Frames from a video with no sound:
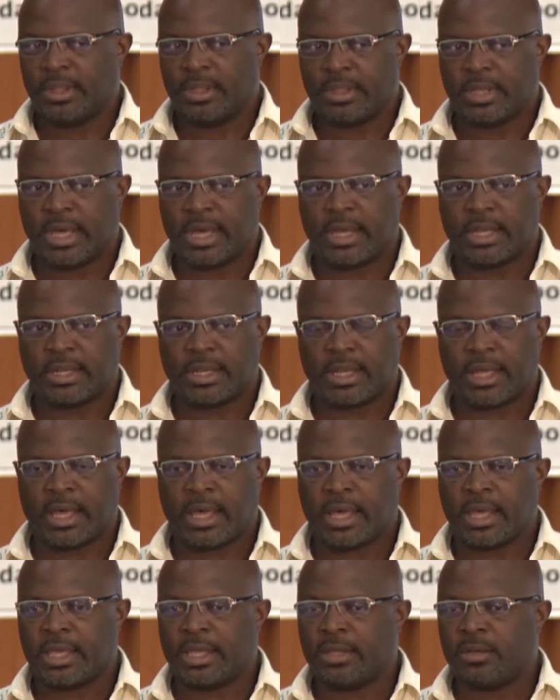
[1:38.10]
that
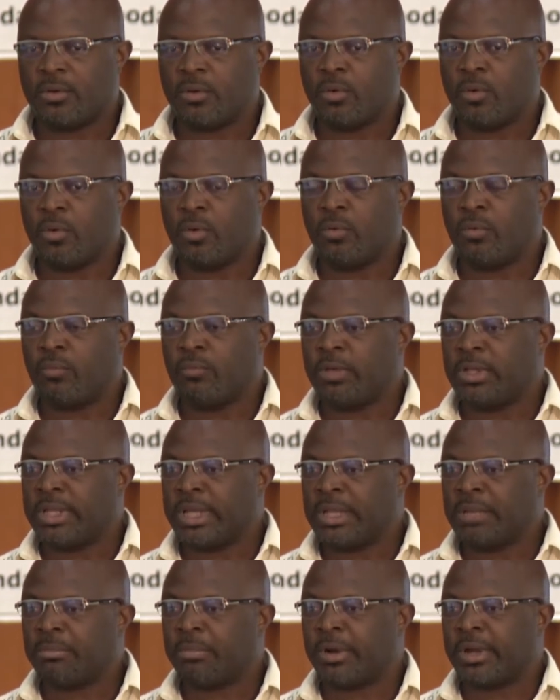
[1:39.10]
I will
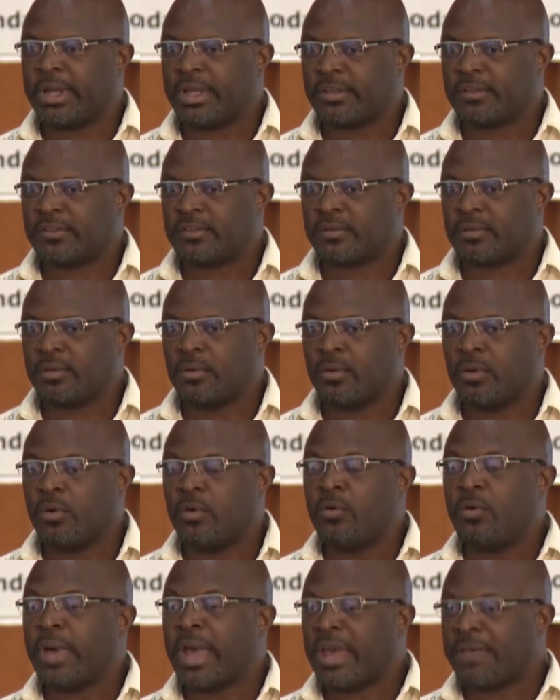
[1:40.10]
embrace
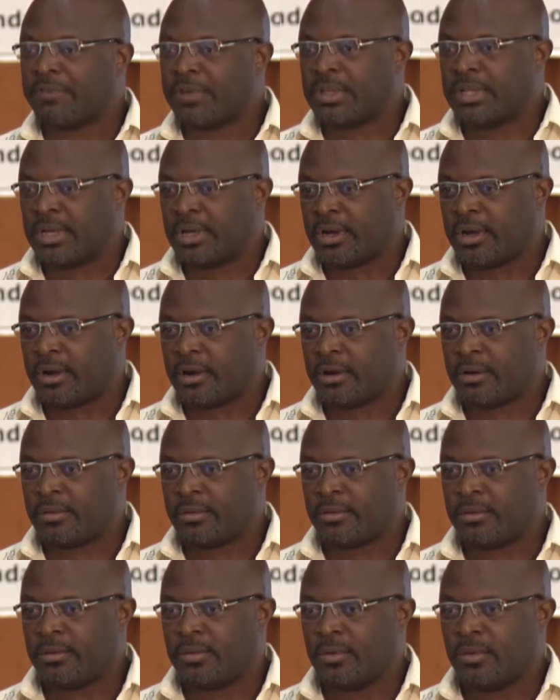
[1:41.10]
whoever they are
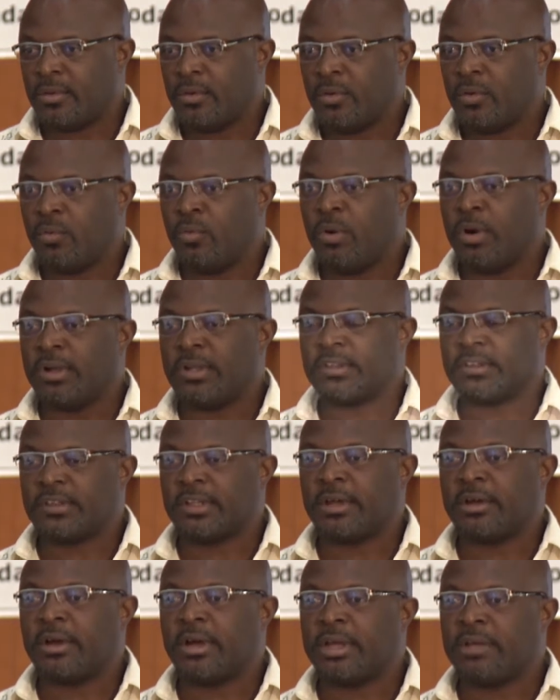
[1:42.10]
once
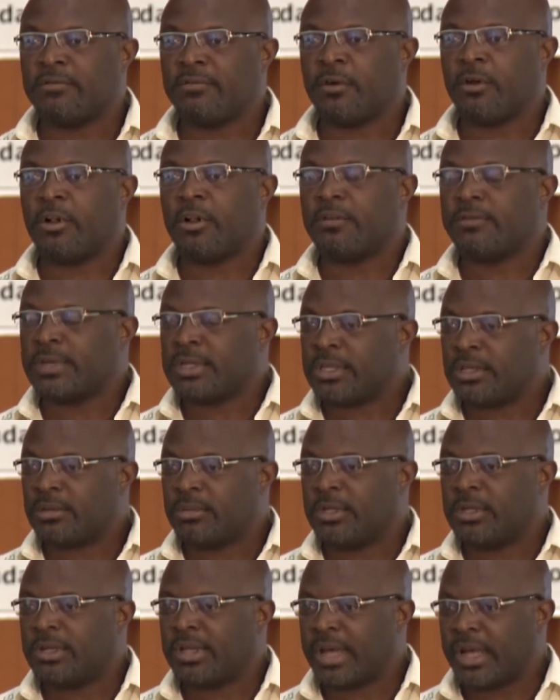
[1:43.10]
they're involved in
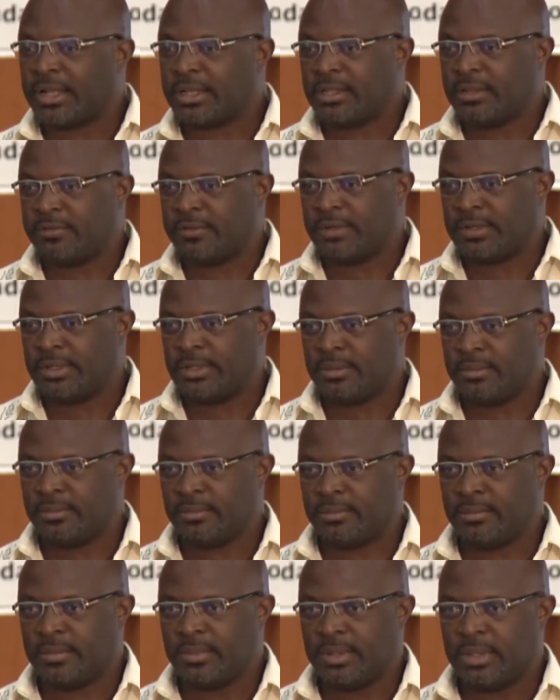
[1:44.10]
community activity.
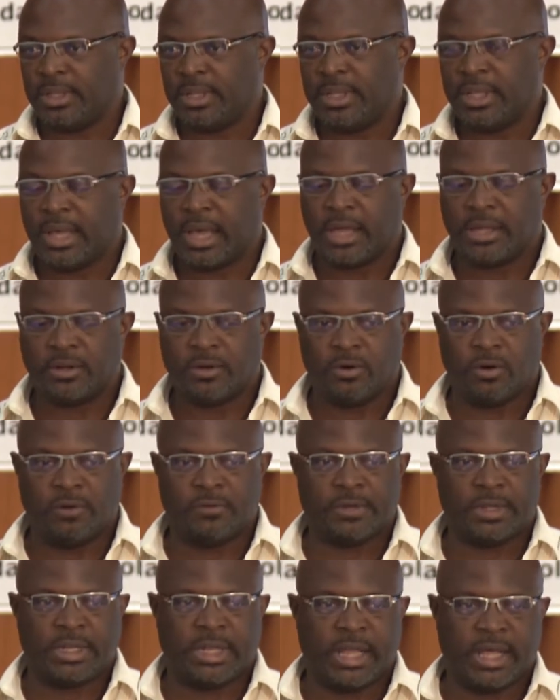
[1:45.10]
And
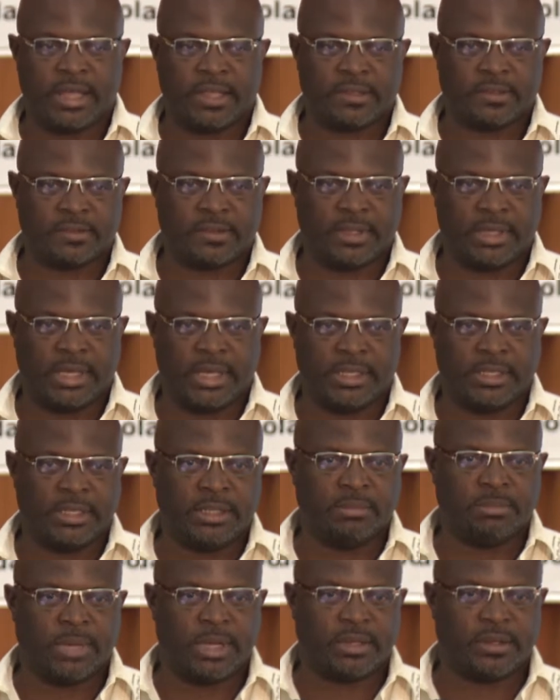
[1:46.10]
over the last
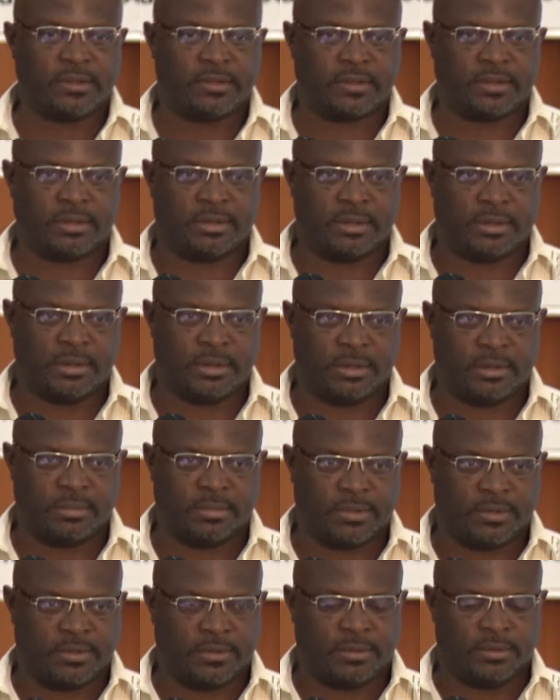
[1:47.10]
18 months
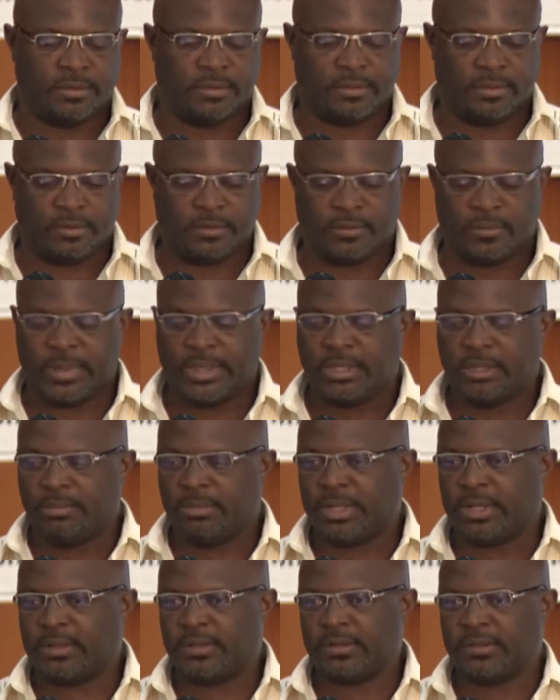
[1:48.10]
to 20
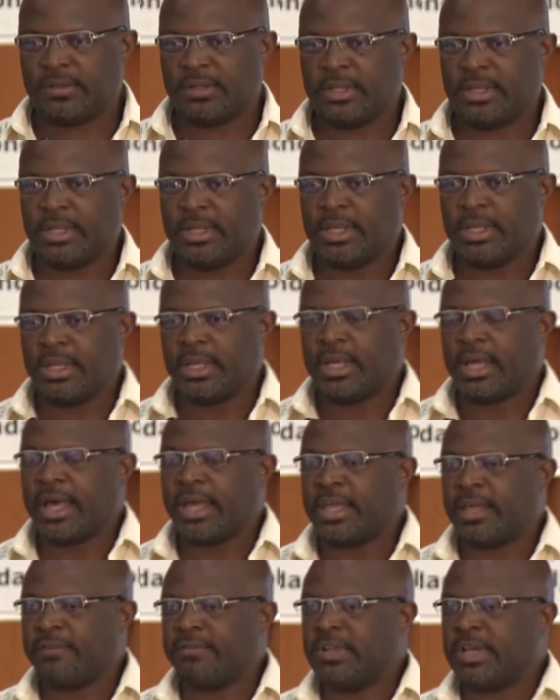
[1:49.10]
months,
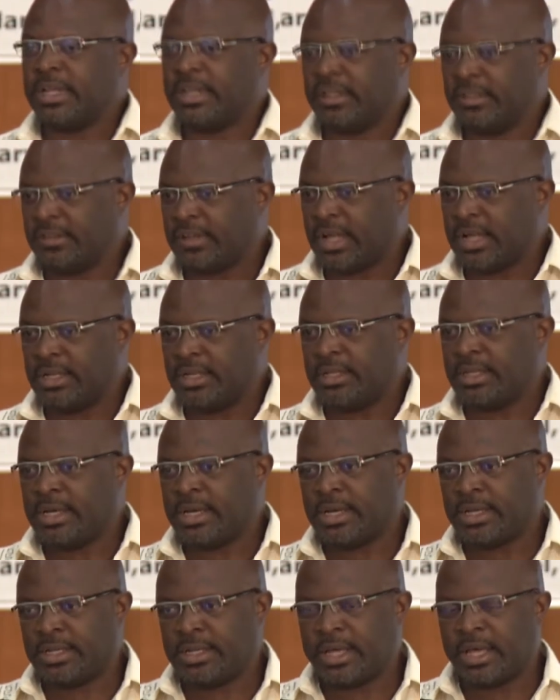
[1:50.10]
I have done exactly
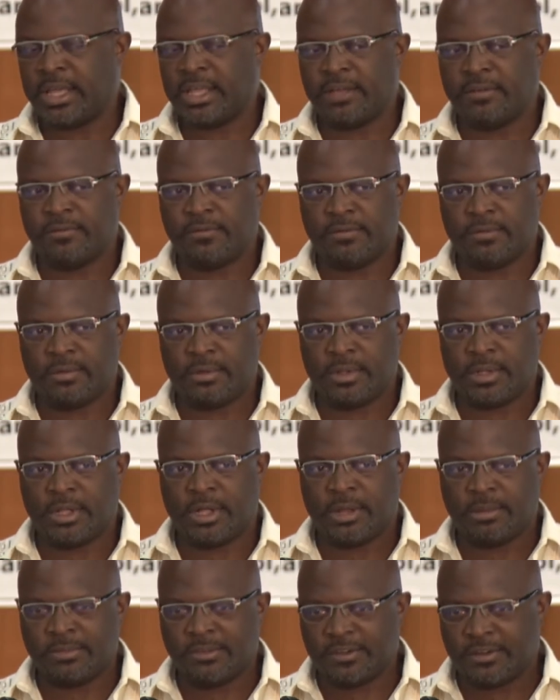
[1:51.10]
that. I have
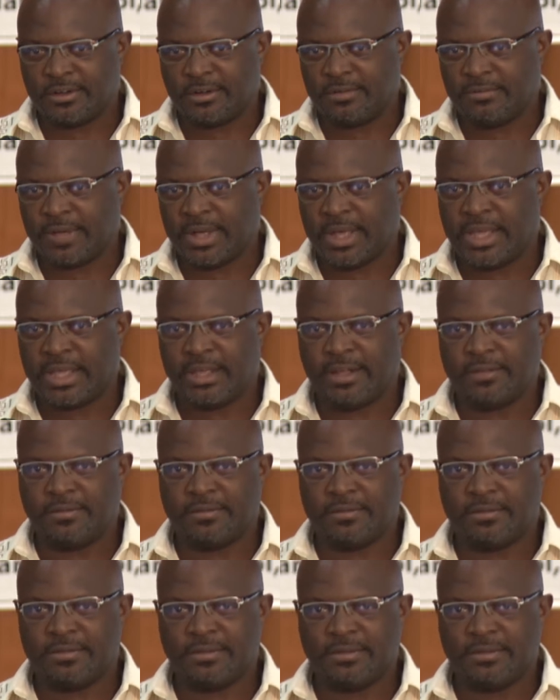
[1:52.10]
observed, I have